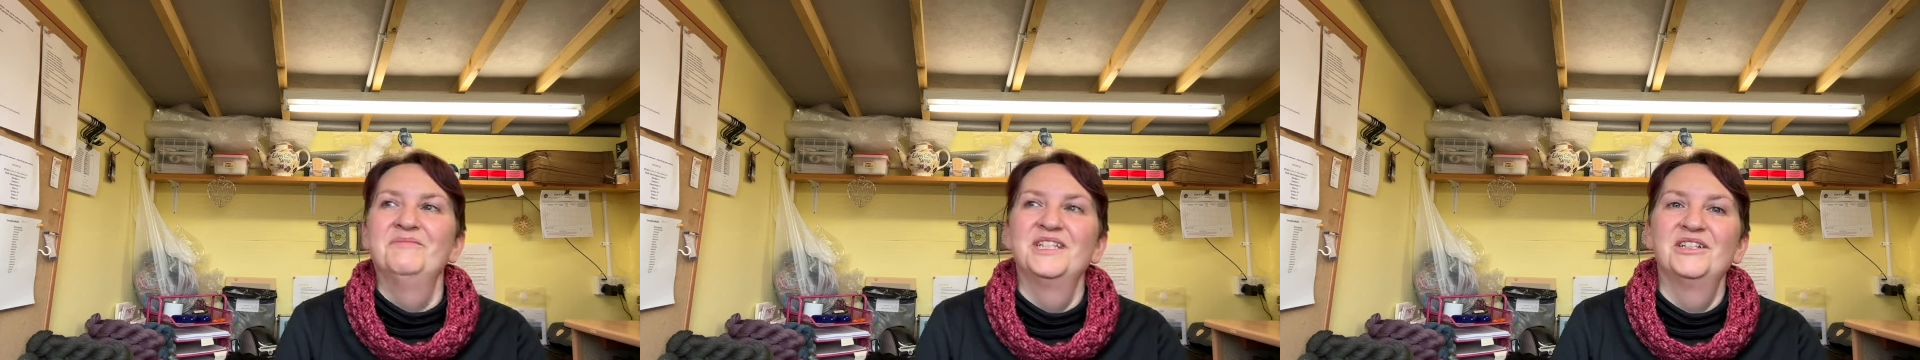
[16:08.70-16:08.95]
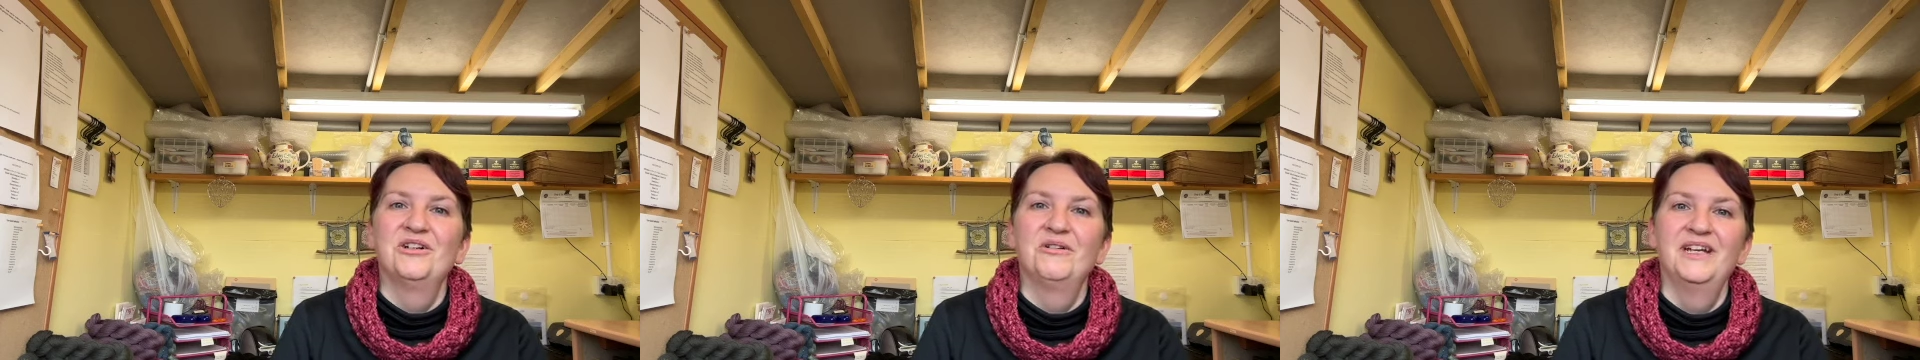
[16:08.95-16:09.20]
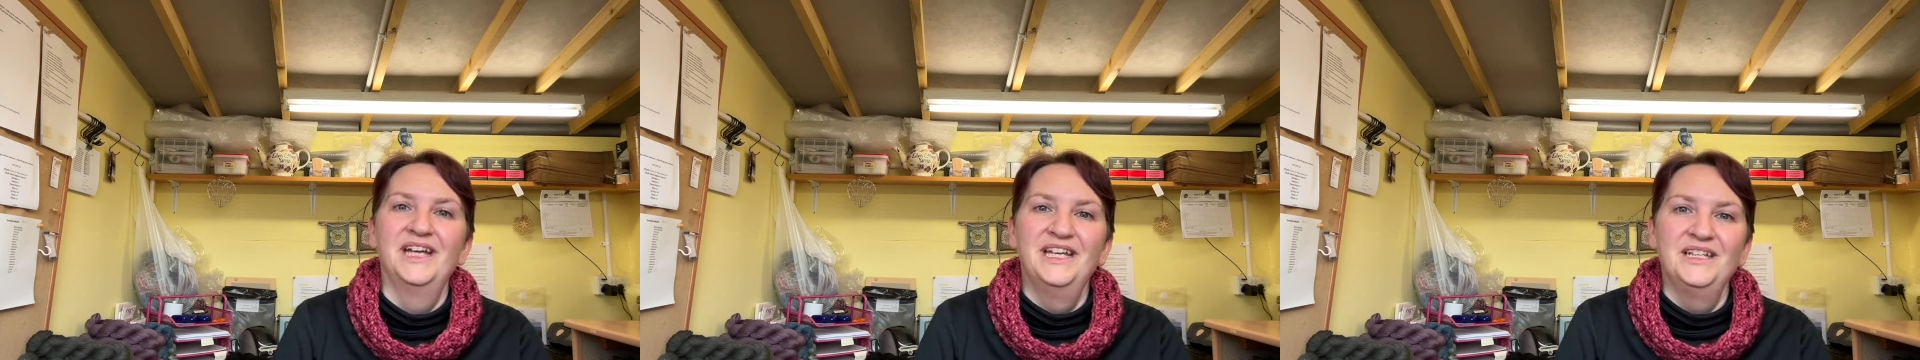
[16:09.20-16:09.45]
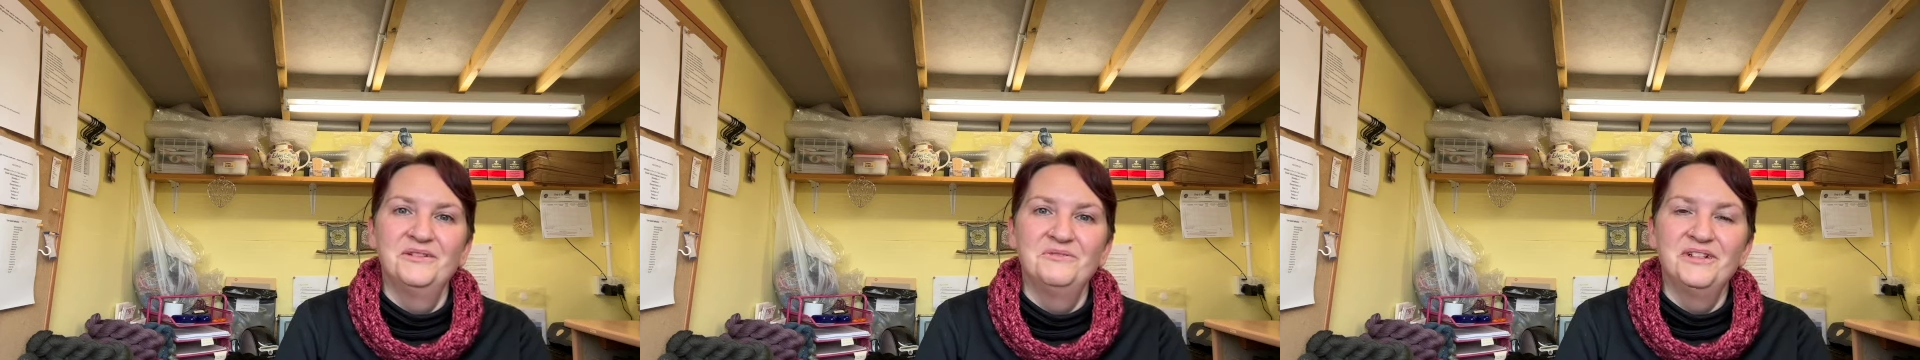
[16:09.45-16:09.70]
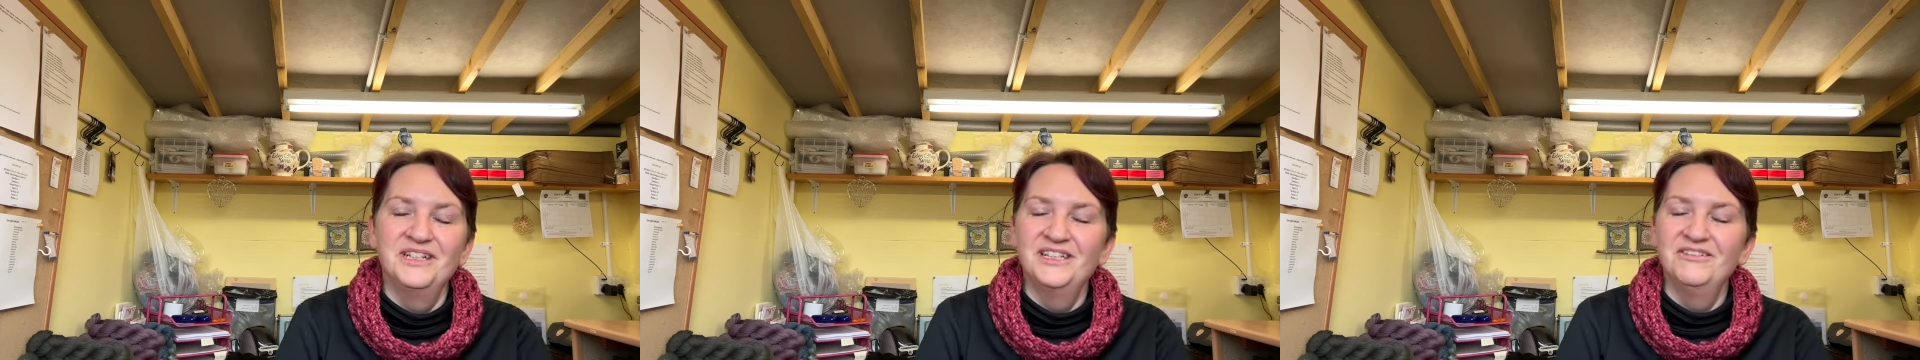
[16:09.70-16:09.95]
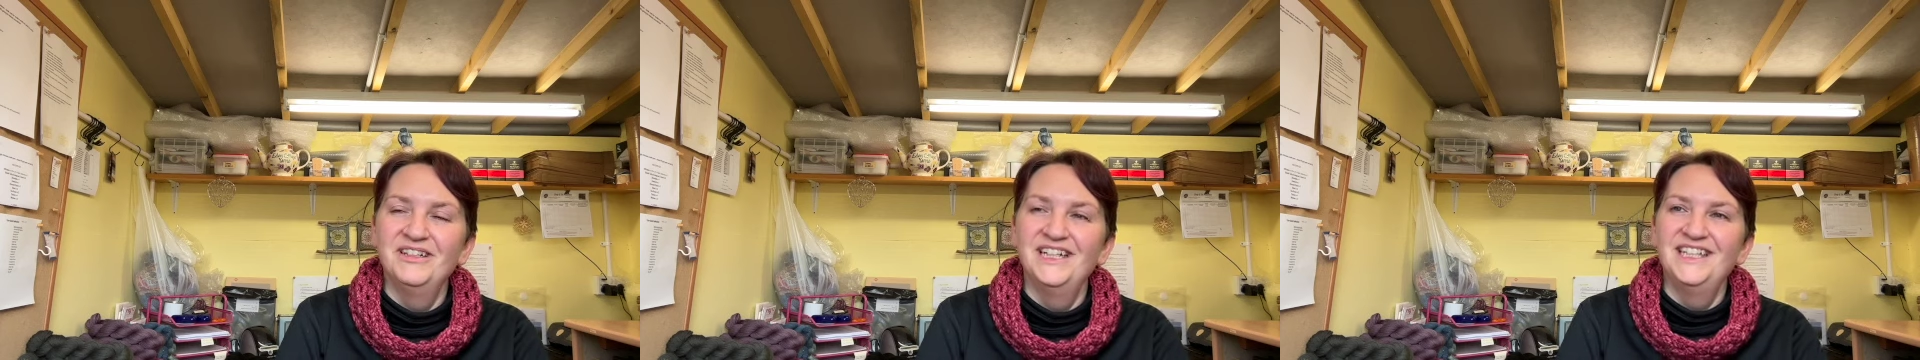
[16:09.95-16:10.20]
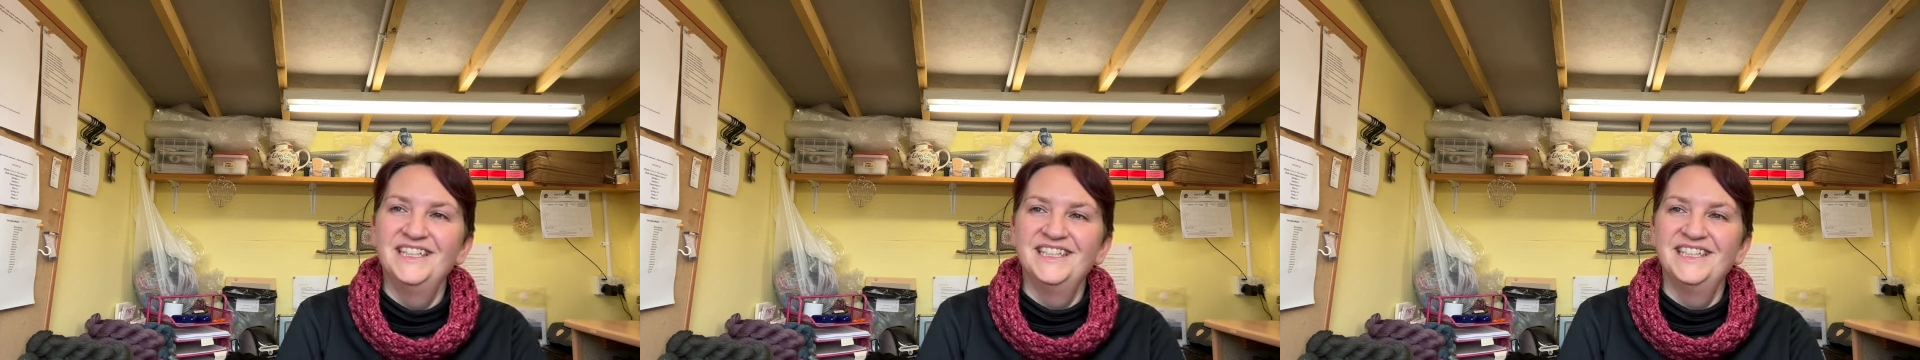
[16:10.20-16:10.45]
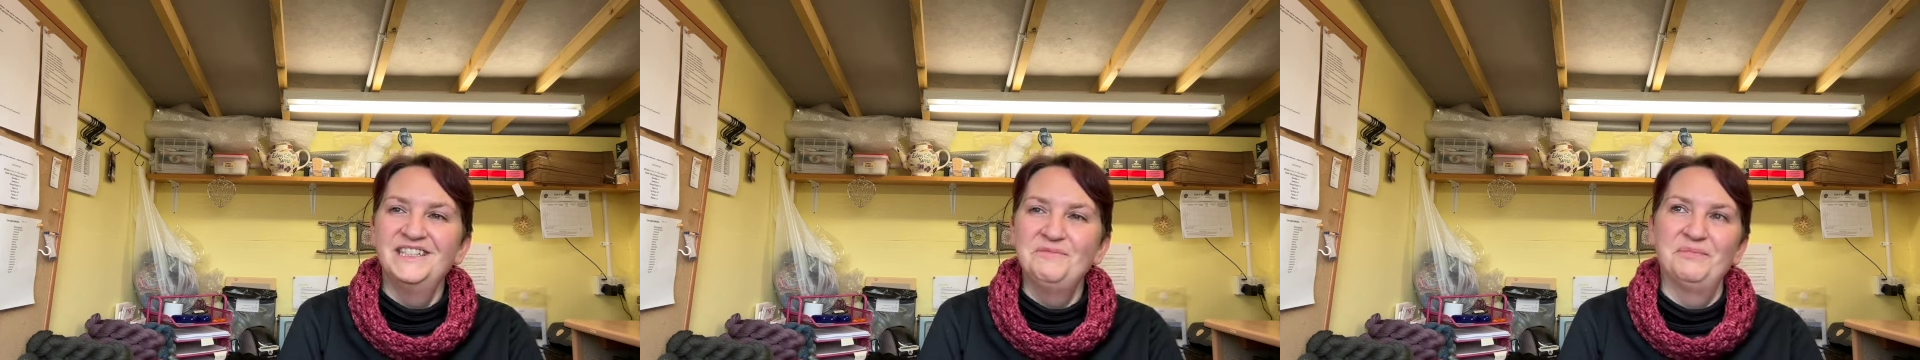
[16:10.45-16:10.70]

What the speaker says: create what I created.